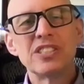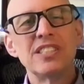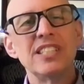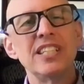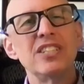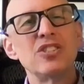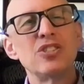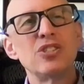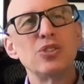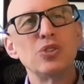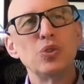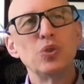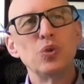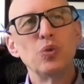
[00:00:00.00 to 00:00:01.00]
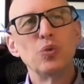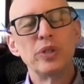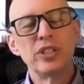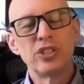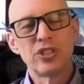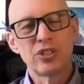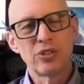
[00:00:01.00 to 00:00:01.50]
need to
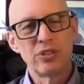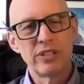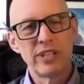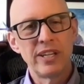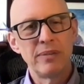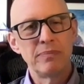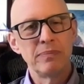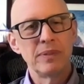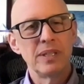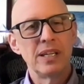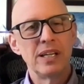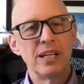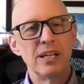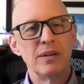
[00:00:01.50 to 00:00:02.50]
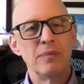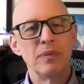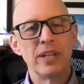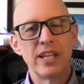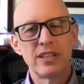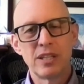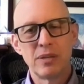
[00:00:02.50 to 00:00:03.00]
reassure them, um,
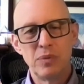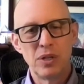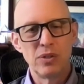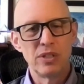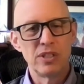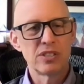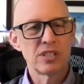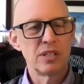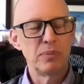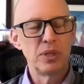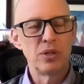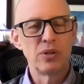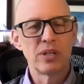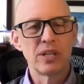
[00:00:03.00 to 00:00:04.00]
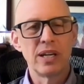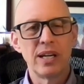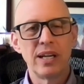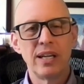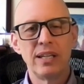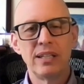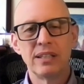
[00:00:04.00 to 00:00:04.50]
let them know that it's going to be
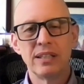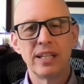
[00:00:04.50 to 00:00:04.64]
okay.